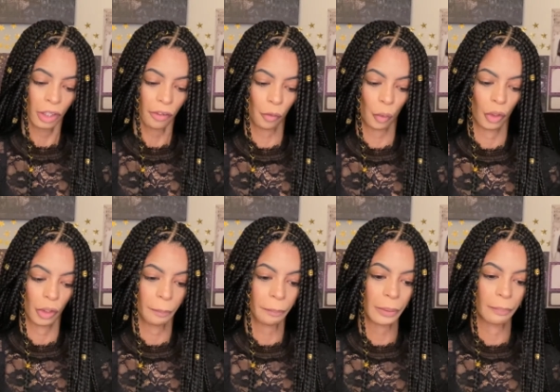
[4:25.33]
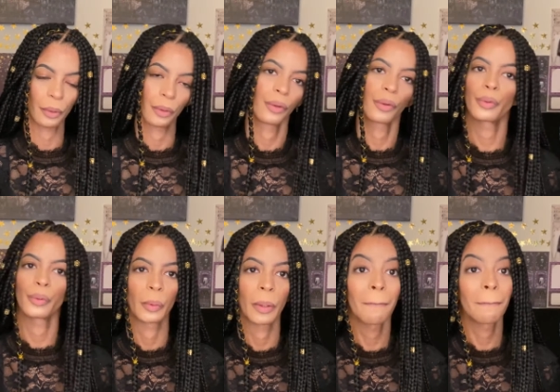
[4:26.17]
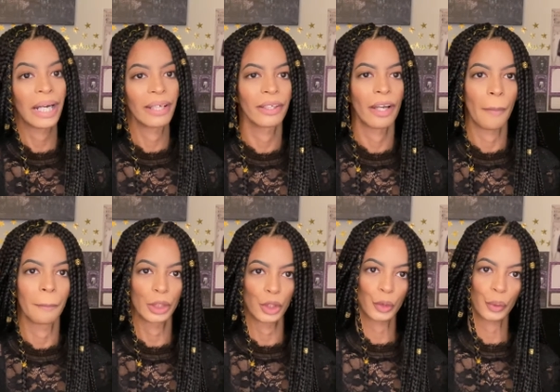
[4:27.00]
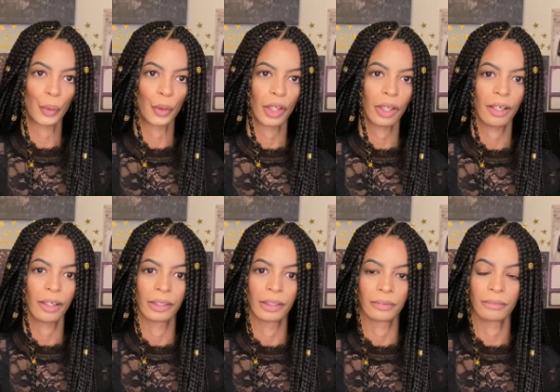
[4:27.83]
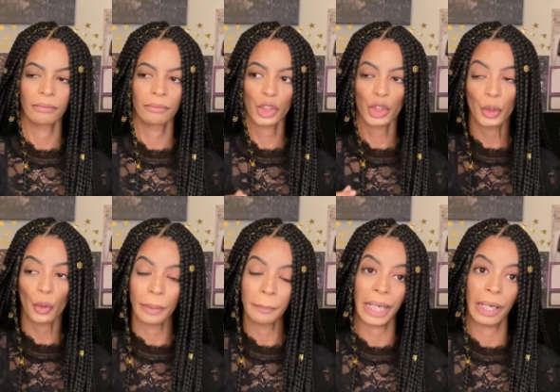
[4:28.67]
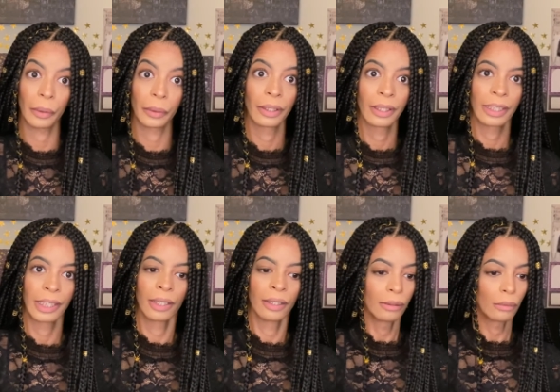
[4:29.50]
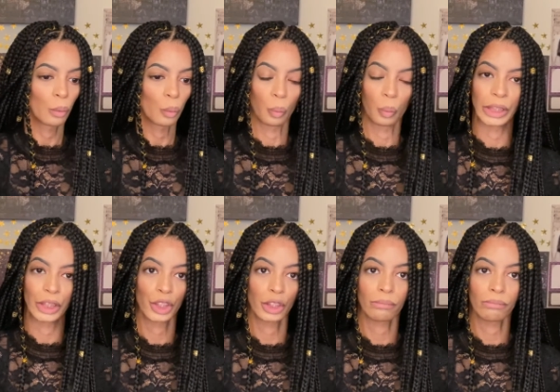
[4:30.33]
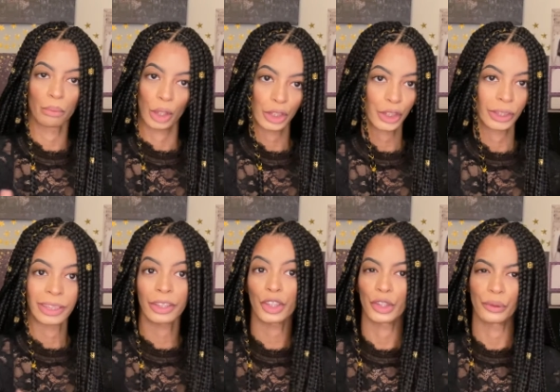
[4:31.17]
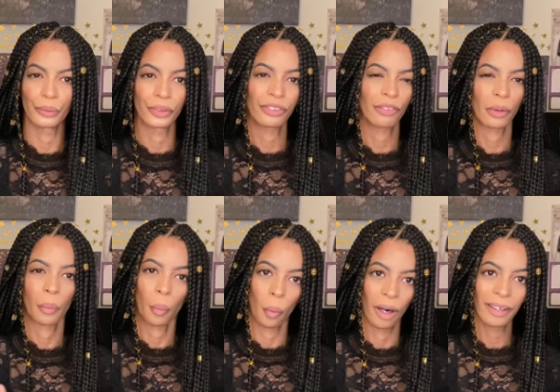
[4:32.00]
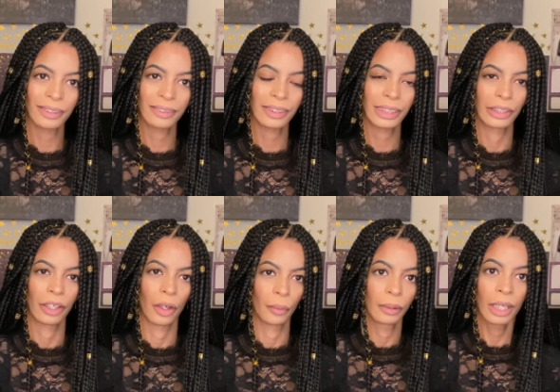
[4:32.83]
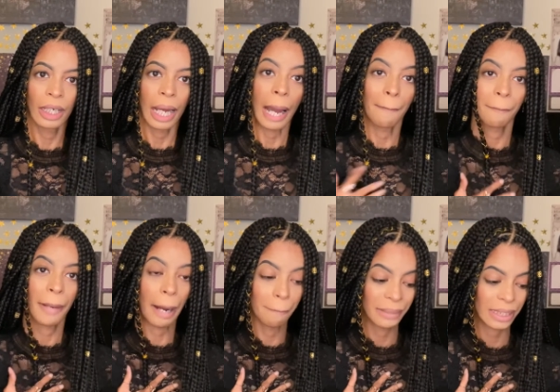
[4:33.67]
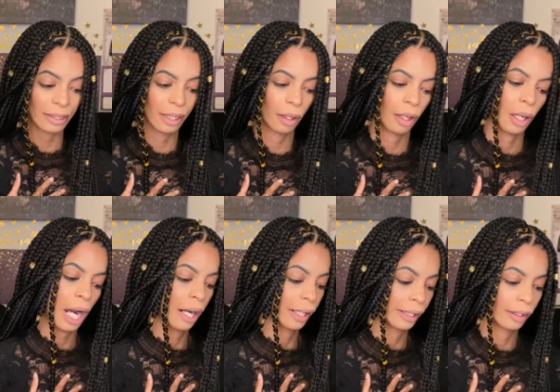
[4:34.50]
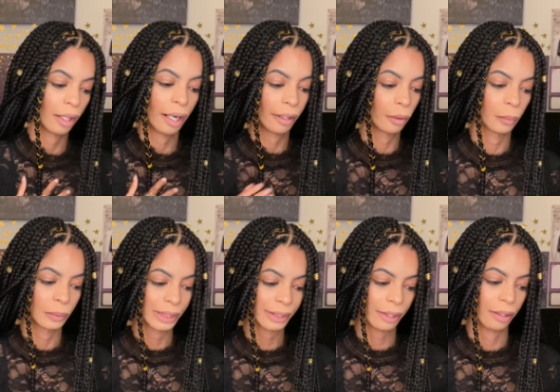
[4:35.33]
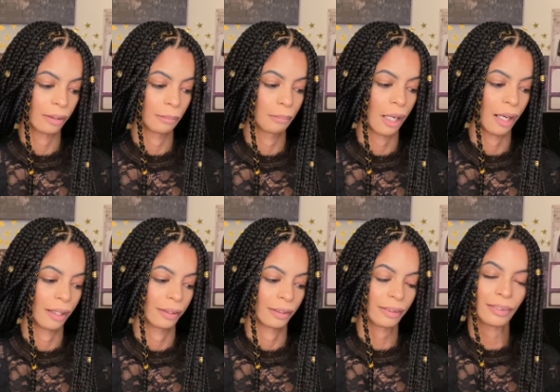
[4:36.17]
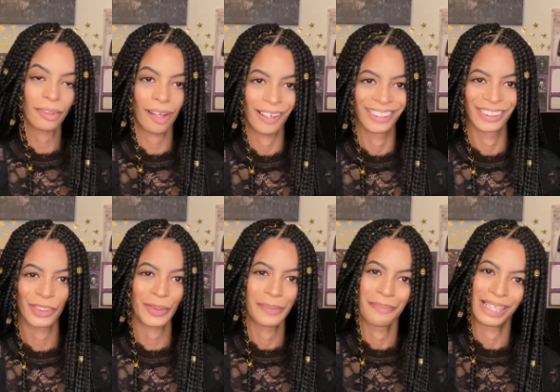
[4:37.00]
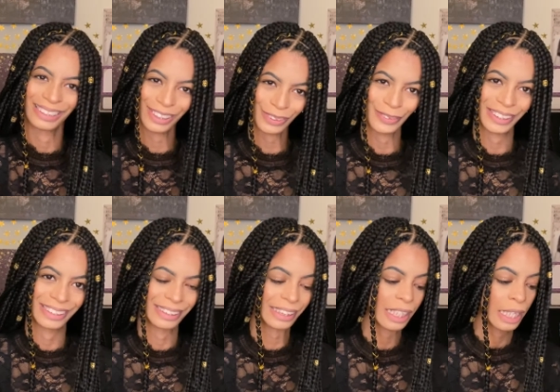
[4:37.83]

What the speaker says: for people who might not be sure about which brushes to use for what. You know, me, I always tell my clients or my students